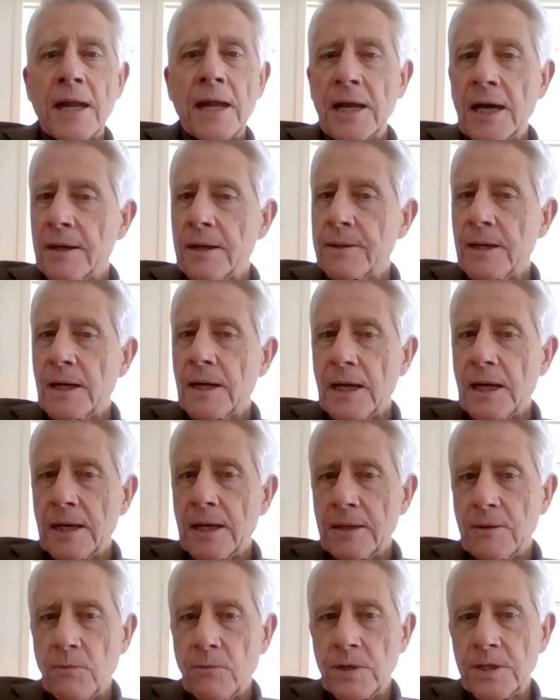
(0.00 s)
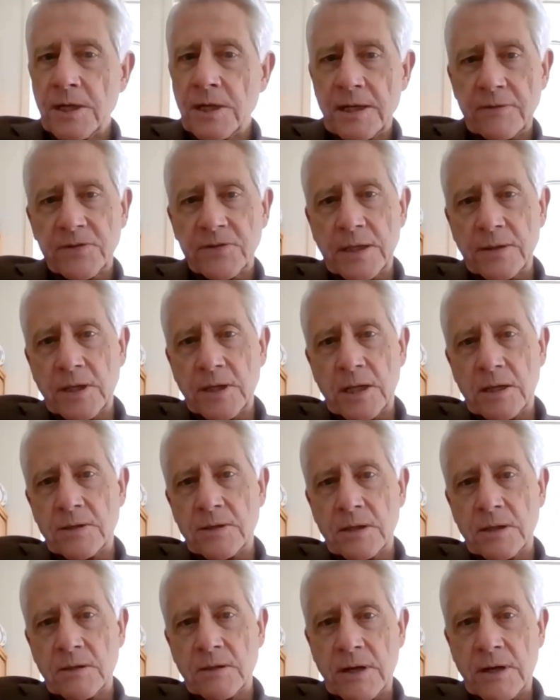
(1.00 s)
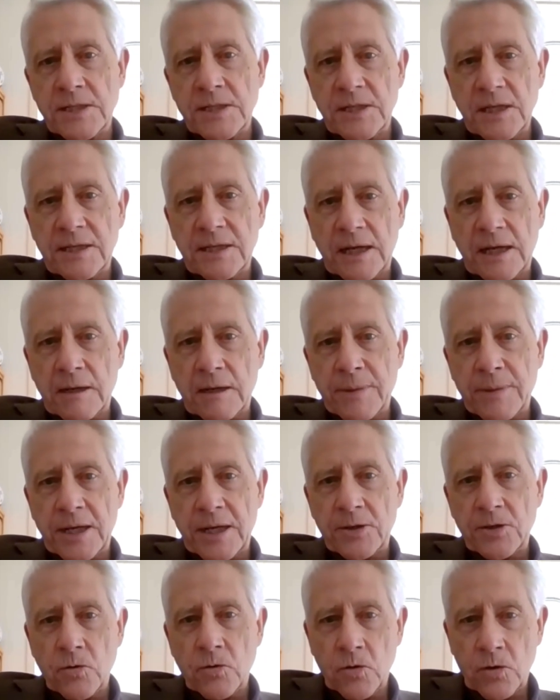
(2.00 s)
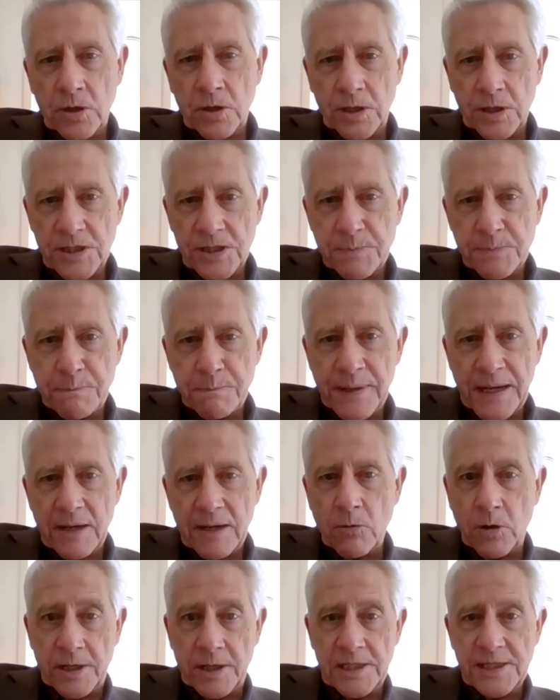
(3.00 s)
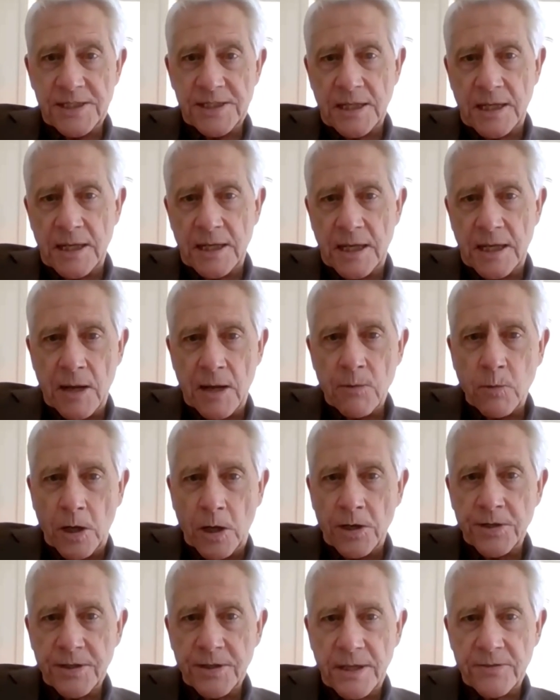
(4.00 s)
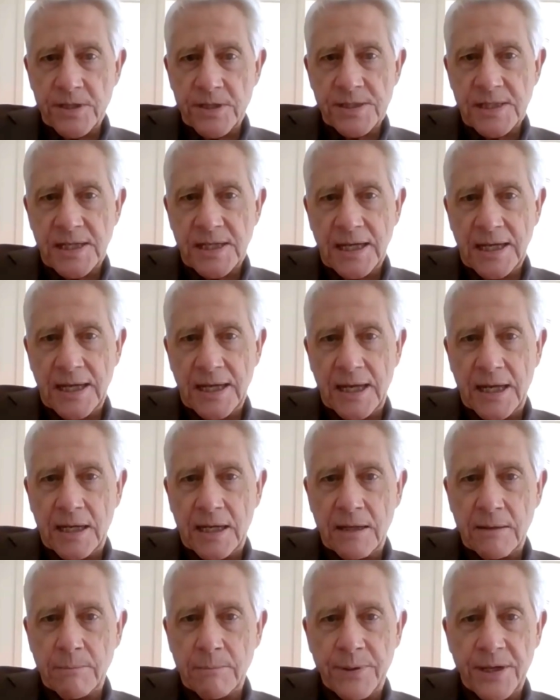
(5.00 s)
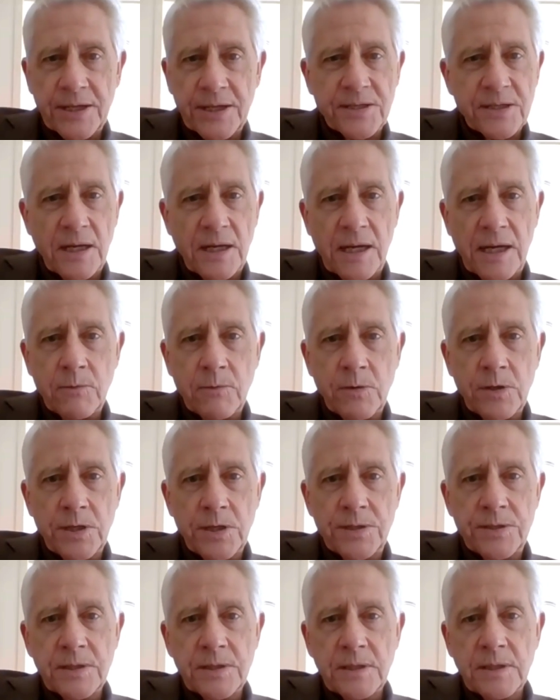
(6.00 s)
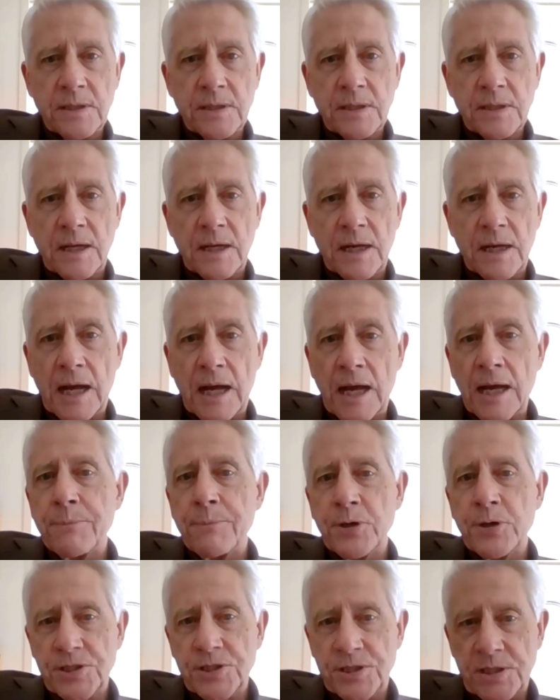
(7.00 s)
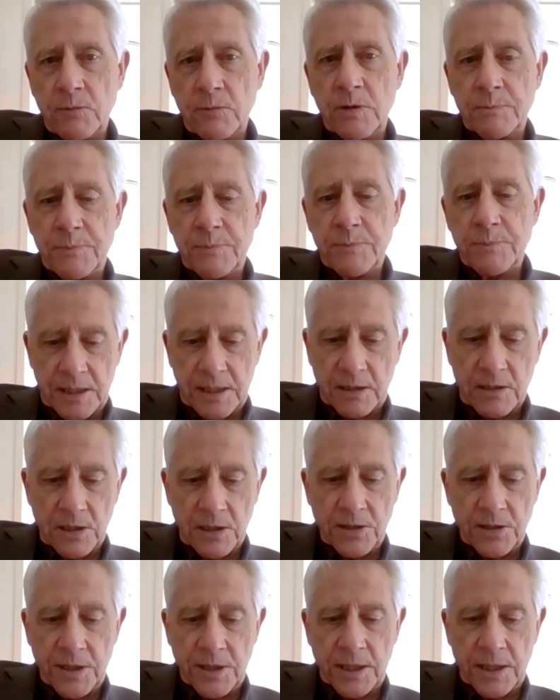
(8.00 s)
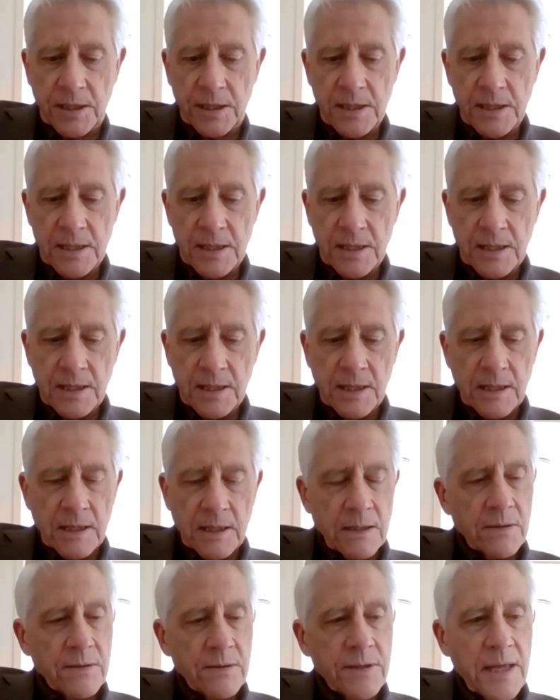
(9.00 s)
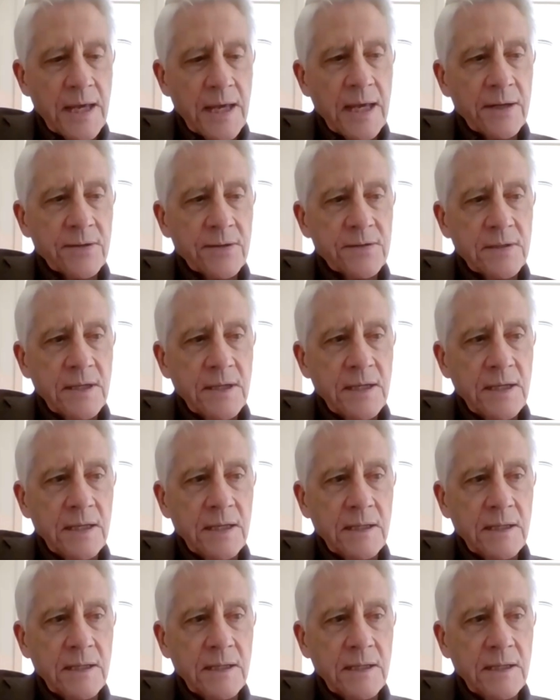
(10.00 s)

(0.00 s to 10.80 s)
And we don't have time to go into great detail about AUKUS, or at least I won't, others can. But I personally would be concluding that